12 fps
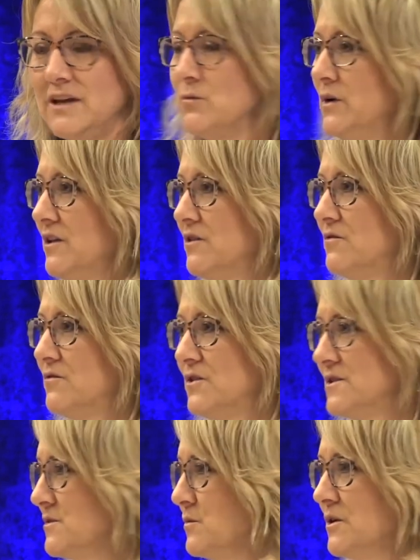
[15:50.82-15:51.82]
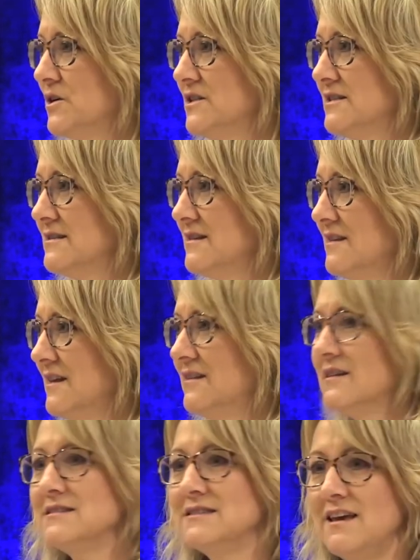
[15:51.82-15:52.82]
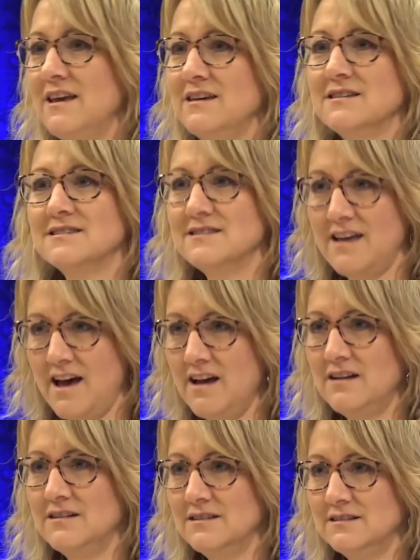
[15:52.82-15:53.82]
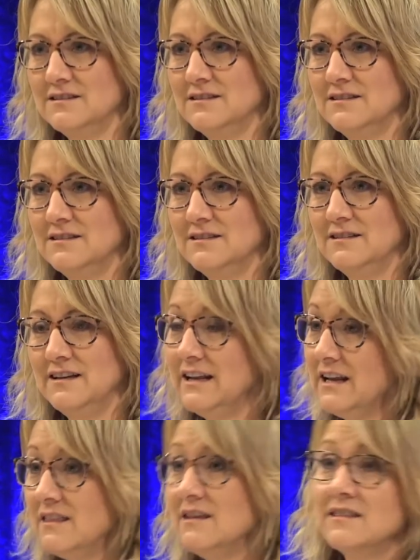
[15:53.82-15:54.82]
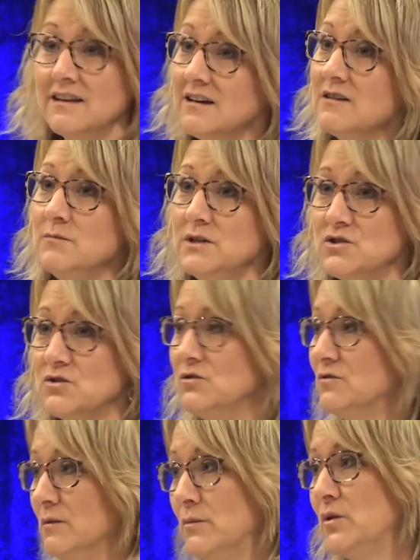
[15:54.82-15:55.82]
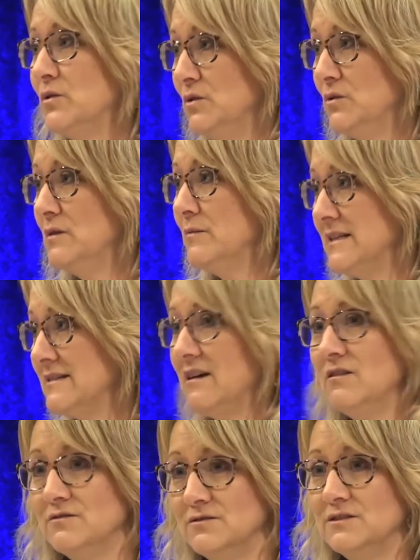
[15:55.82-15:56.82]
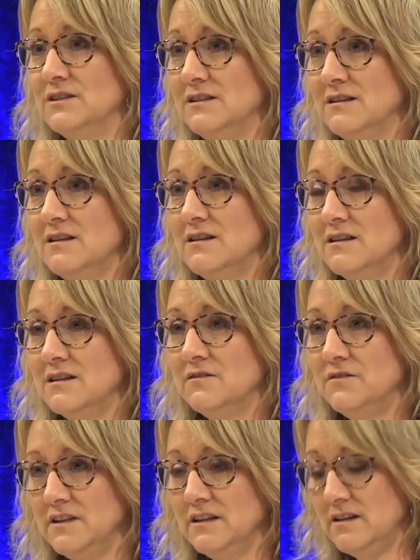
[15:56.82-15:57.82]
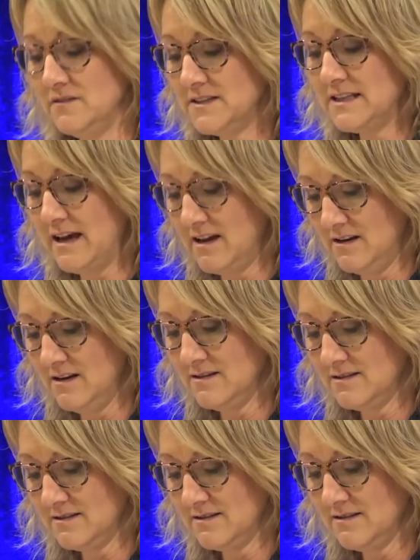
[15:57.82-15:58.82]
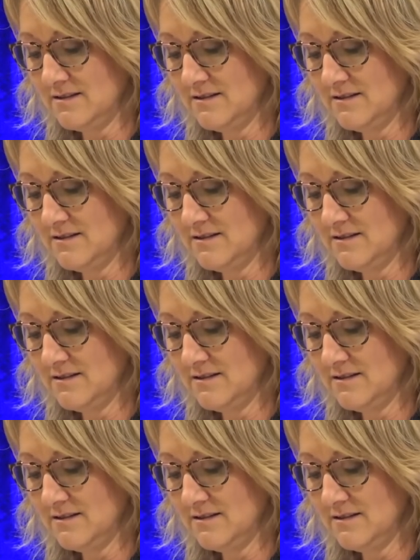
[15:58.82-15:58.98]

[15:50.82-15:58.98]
And one of the first words that they'll say is sad. And I think that can be true for both you and myself. The feeling of sadness.